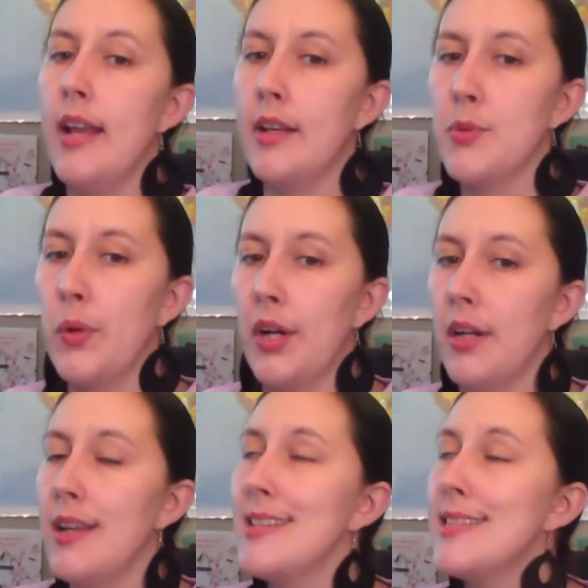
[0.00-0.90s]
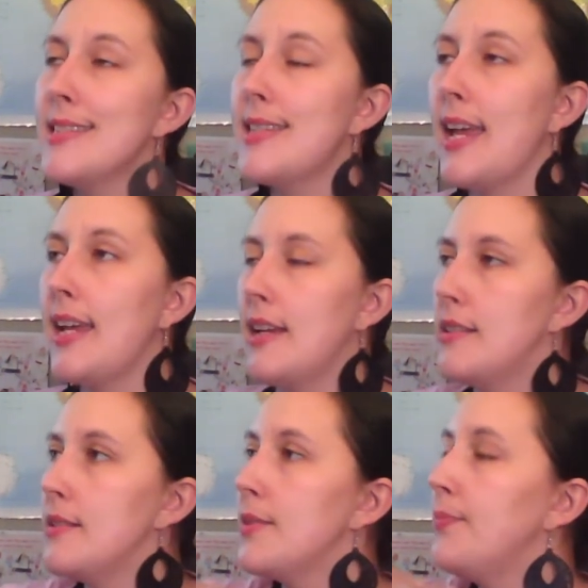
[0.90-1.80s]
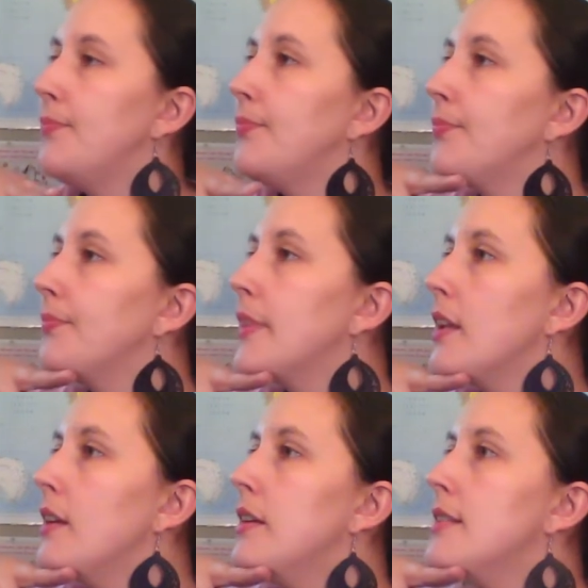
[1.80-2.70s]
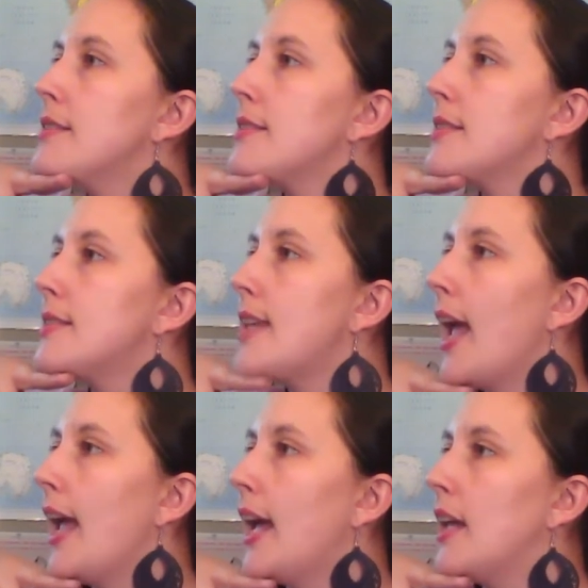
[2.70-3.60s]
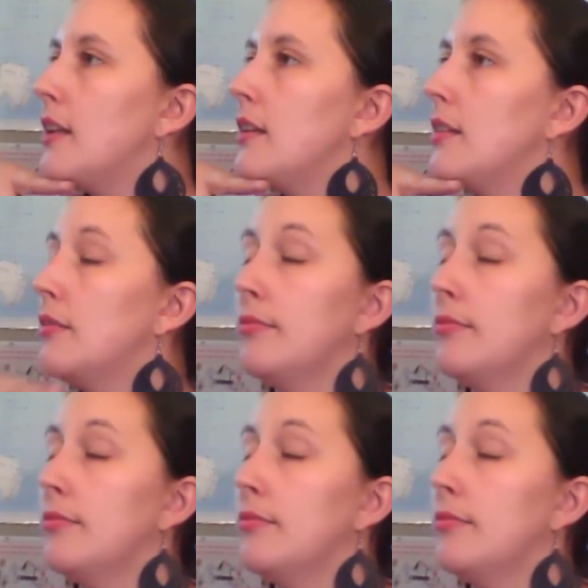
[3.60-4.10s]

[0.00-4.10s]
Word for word: Next word, sand. Sand.